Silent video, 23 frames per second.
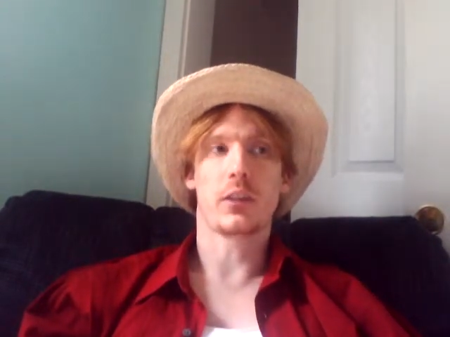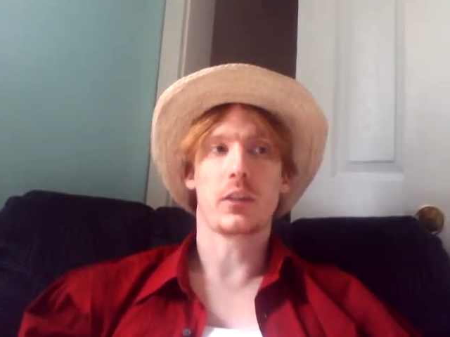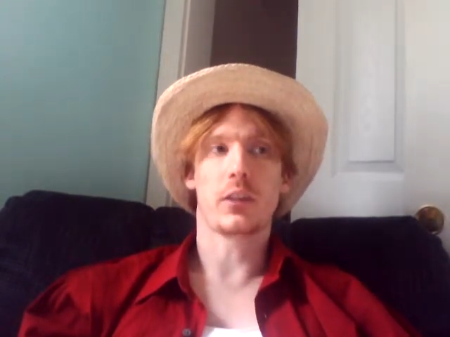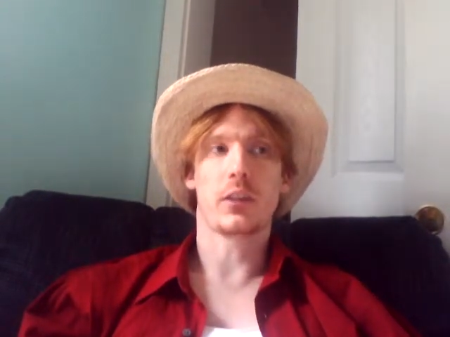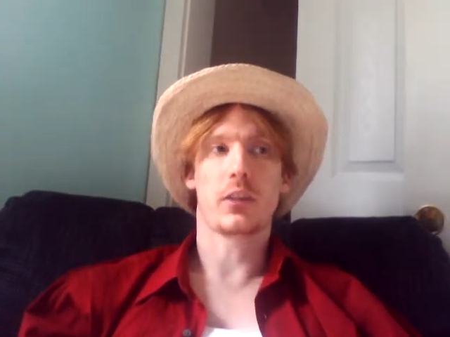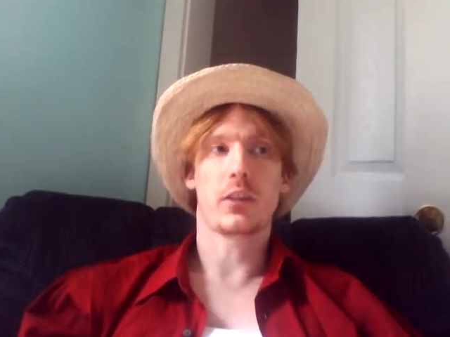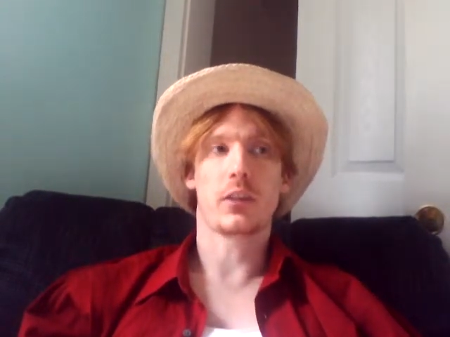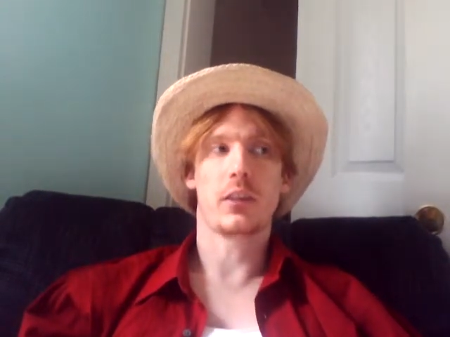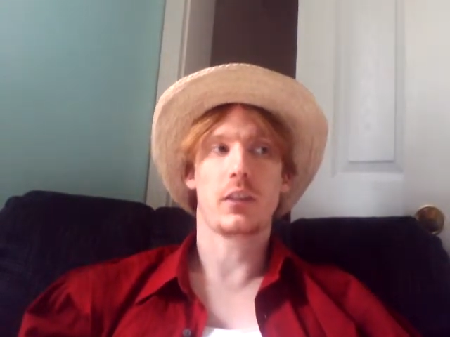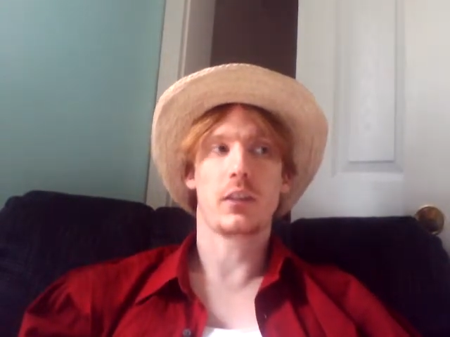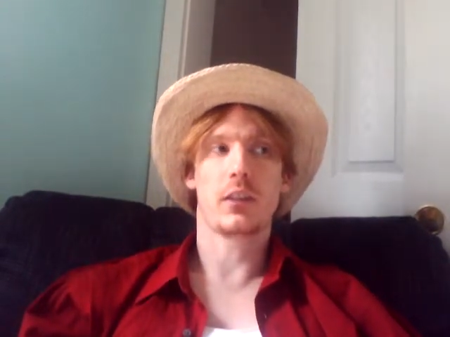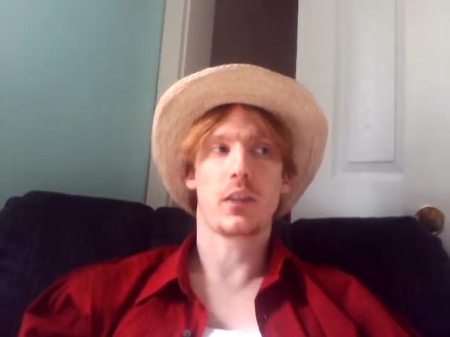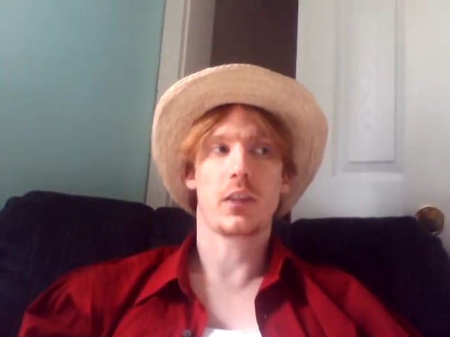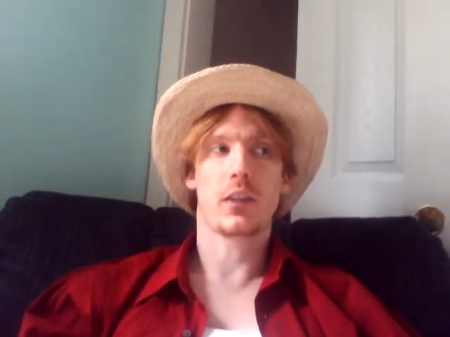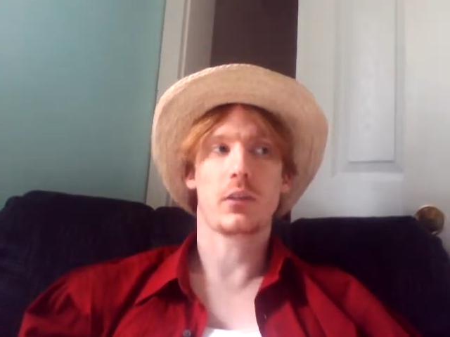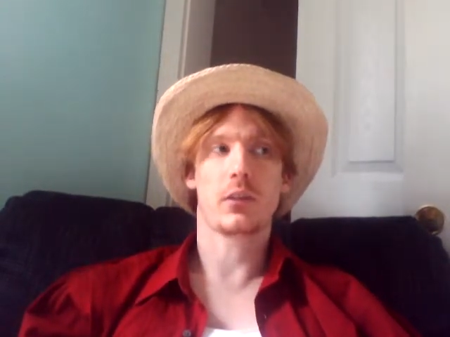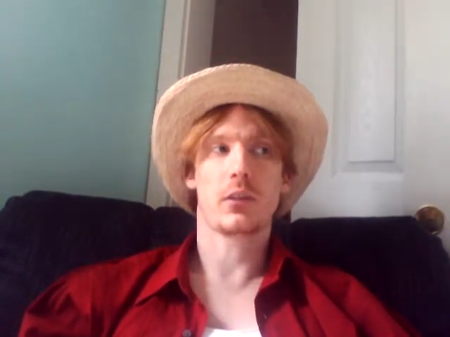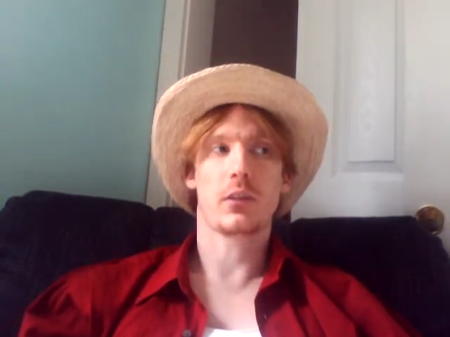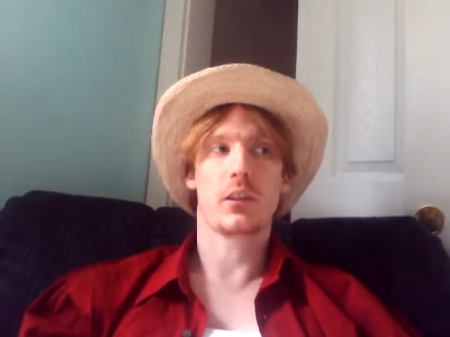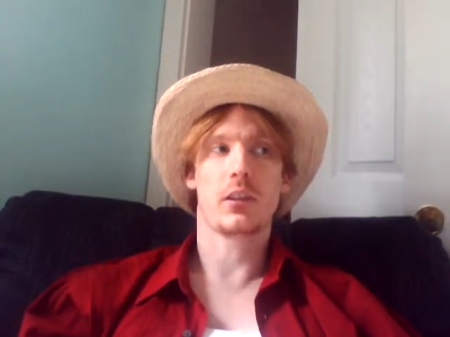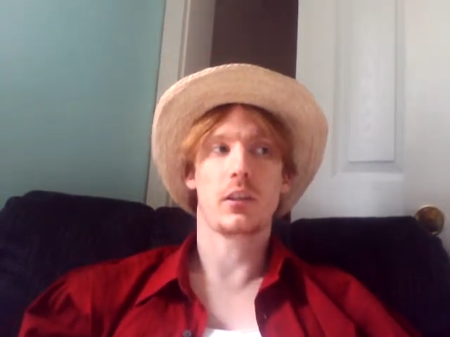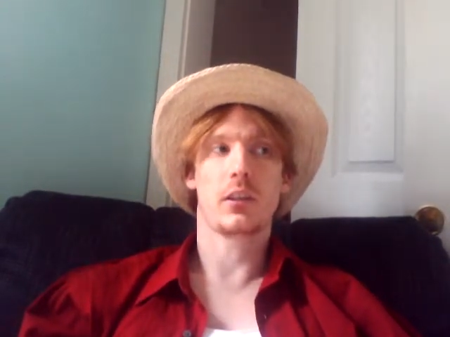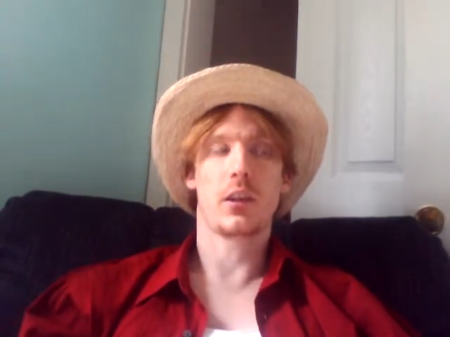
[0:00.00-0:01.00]
It's
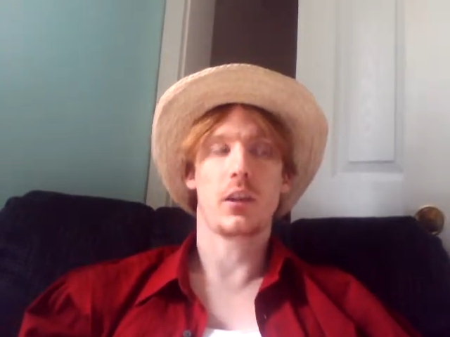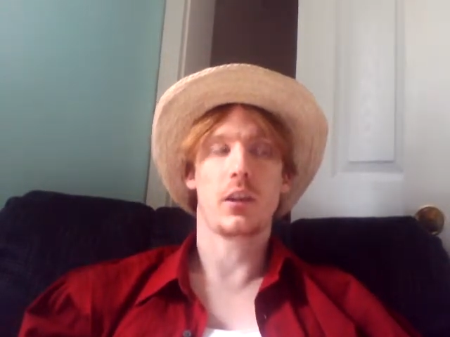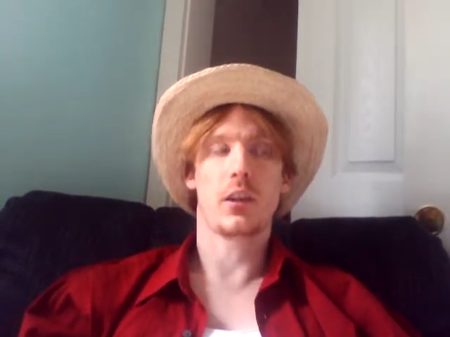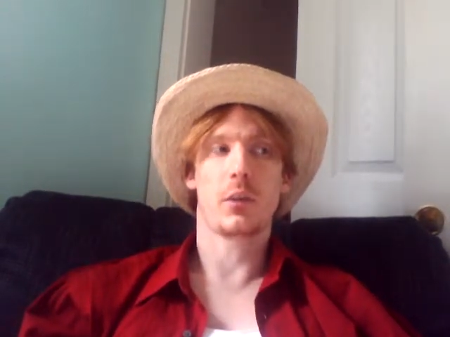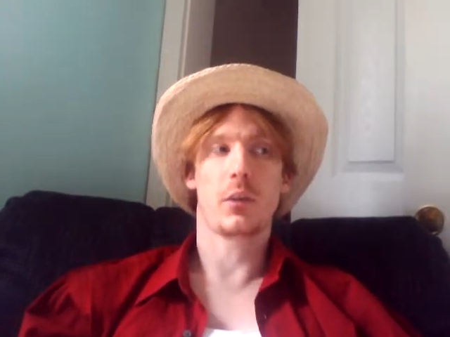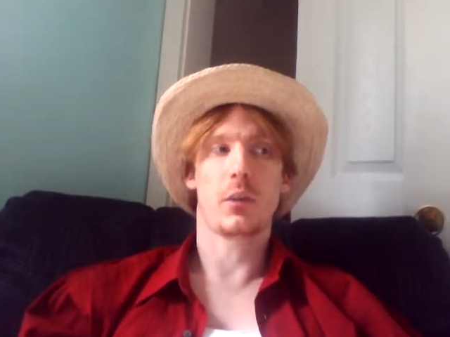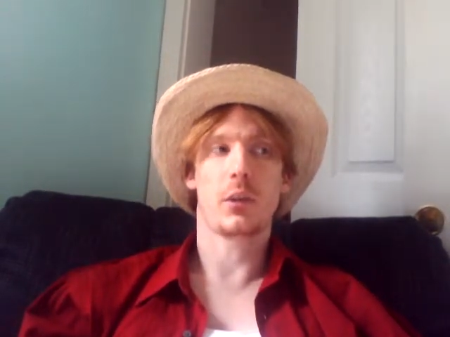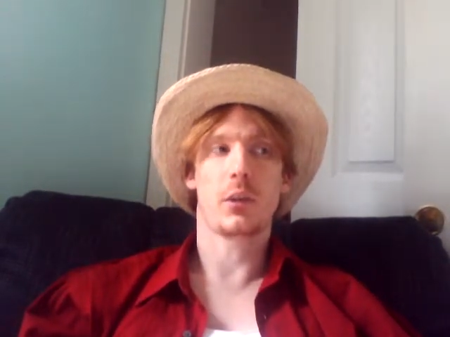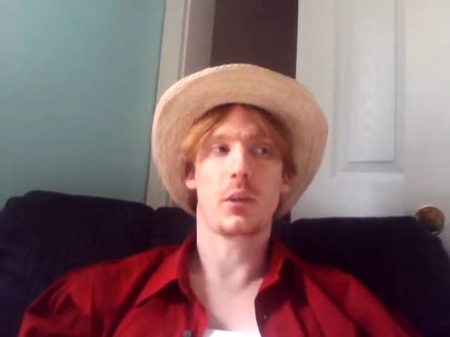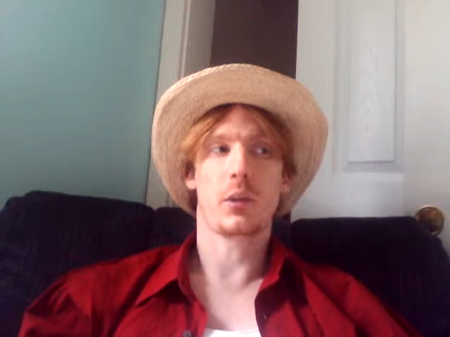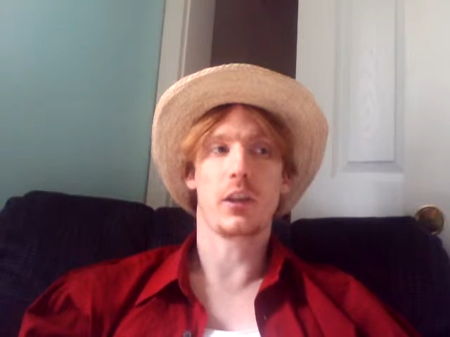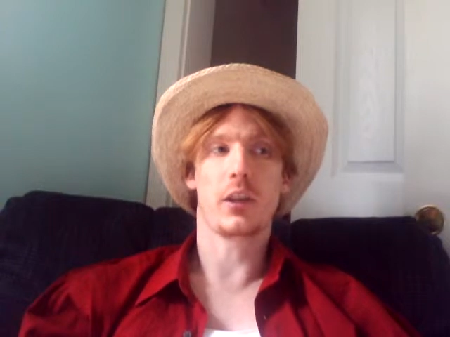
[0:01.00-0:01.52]
actually a pretty